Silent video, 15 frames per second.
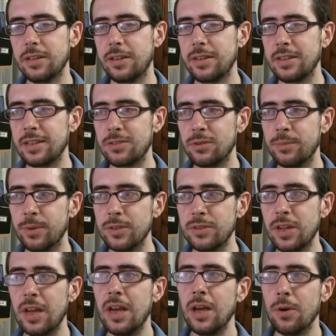I think that's
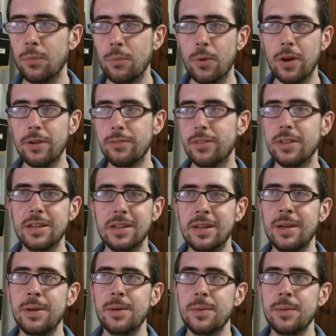almost one of the